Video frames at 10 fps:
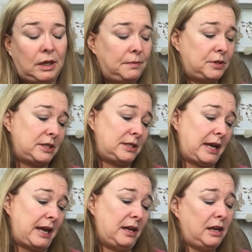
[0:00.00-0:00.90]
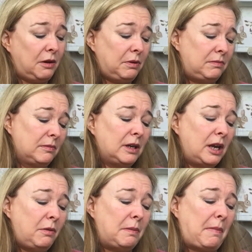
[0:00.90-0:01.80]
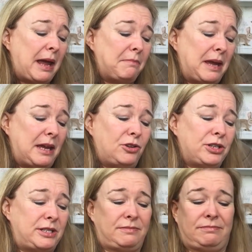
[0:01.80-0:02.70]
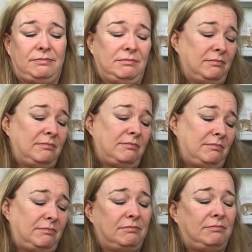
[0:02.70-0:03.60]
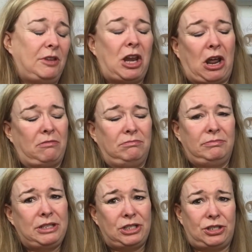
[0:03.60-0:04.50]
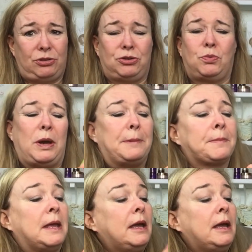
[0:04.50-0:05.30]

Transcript: I'm just saying. It would make me just, you know, it's just so sweet.